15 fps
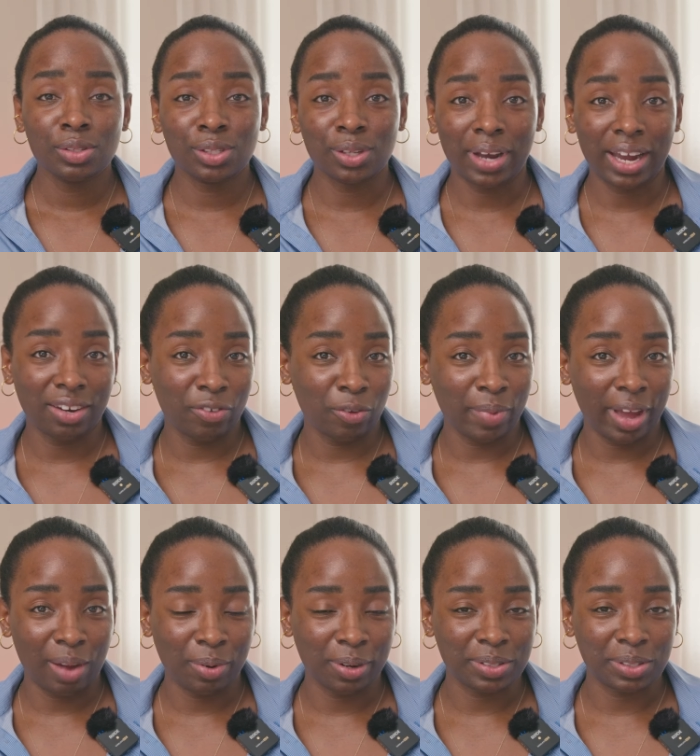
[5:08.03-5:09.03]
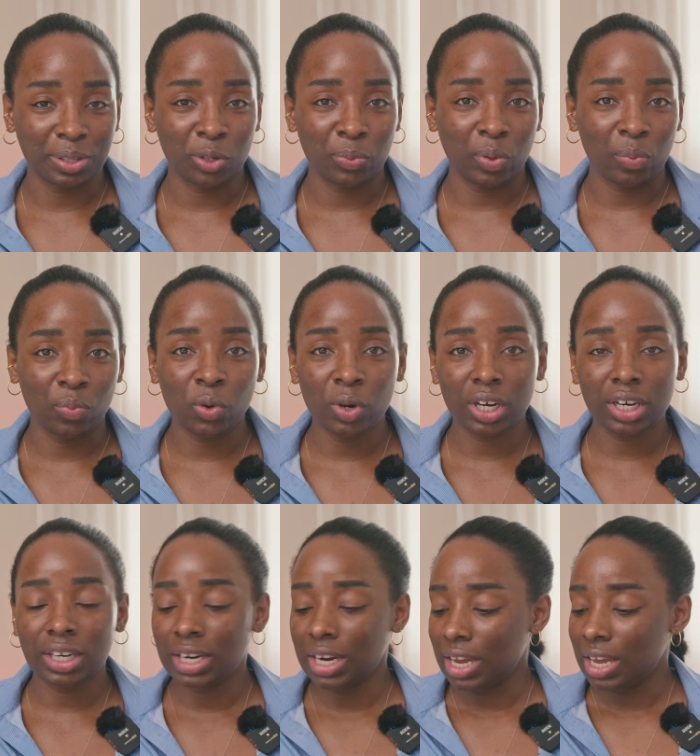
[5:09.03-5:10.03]
So I had to fill my eyebrows in a little bit
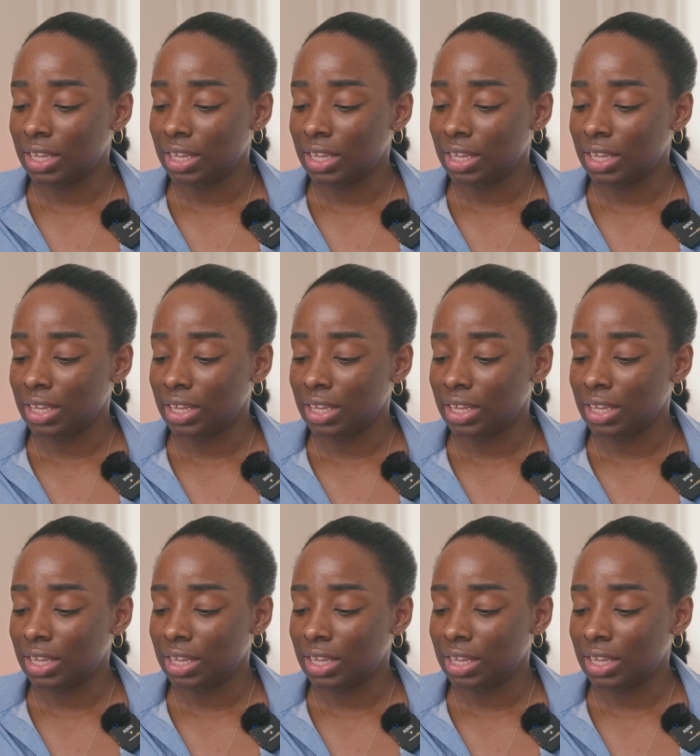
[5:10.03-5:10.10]
more.